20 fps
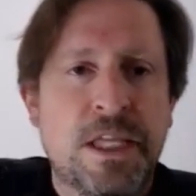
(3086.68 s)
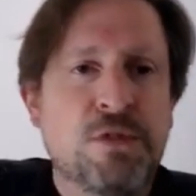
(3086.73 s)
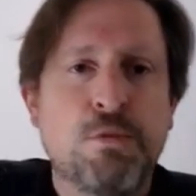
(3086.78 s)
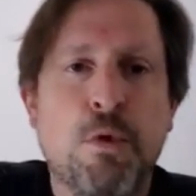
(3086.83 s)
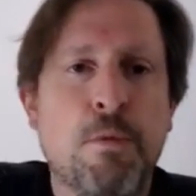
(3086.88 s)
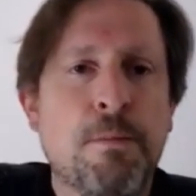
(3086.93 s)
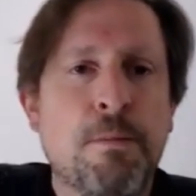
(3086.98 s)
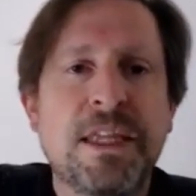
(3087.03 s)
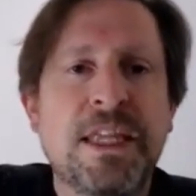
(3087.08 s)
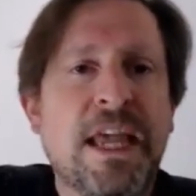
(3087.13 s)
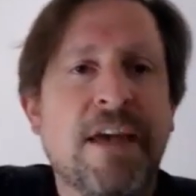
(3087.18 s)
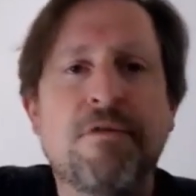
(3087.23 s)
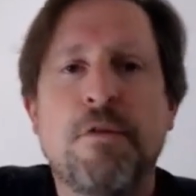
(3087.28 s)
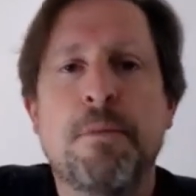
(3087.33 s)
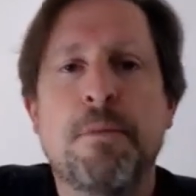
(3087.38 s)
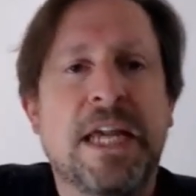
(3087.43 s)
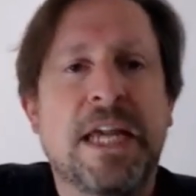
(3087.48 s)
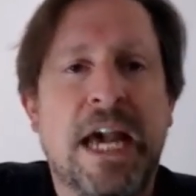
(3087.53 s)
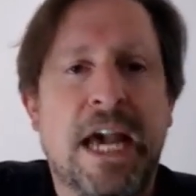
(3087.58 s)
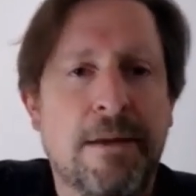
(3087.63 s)
This woman never
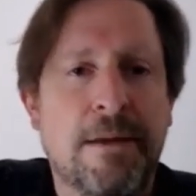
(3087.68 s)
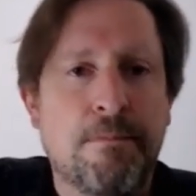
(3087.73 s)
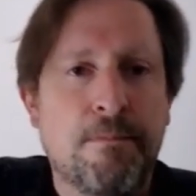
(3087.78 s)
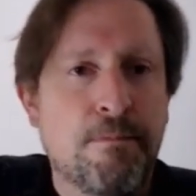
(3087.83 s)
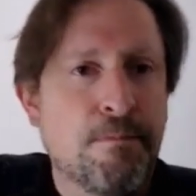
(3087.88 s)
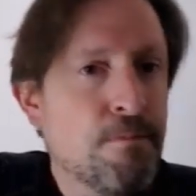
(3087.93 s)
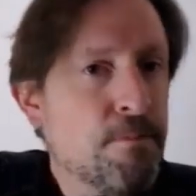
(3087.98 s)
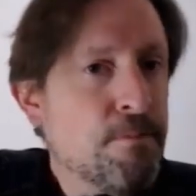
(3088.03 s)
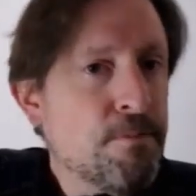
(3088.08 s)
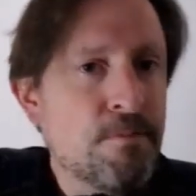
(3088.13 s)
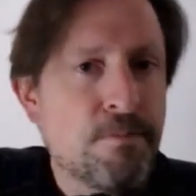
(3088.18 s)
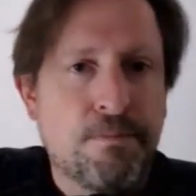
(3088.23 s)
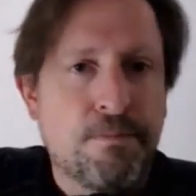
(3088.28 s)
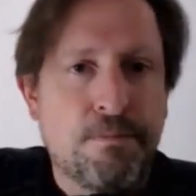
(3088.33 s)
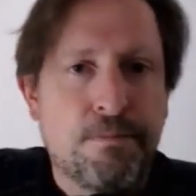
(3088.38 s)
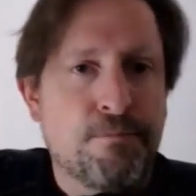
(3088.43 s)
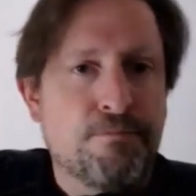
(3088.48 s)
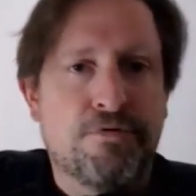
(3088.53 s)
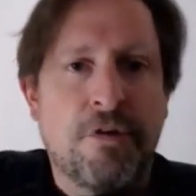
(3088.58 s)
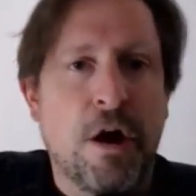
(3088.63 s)
became
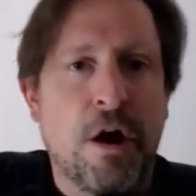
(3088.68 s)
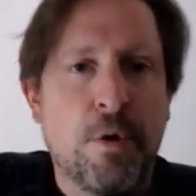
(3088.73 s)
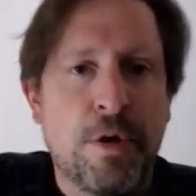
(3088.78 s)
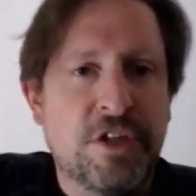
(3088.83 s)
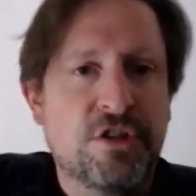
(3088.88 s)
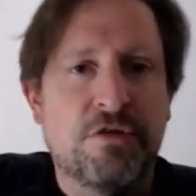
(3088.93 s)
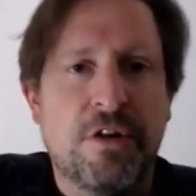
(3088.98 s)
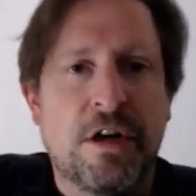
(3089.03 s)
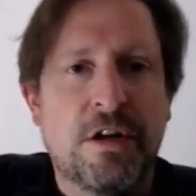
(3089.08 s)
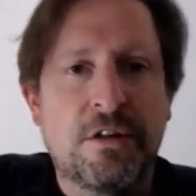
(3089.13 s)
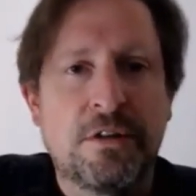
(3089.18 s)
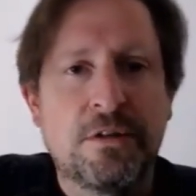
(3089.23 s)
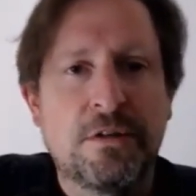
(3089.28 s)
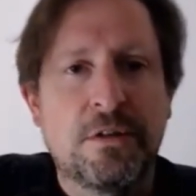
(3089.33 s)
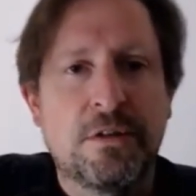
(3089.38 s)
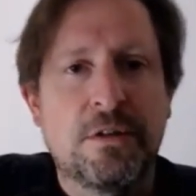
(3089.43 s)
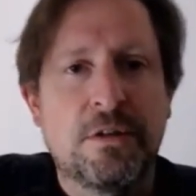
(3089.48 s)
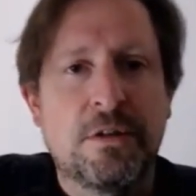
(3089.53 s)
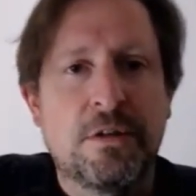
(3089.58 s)
pro-Israel.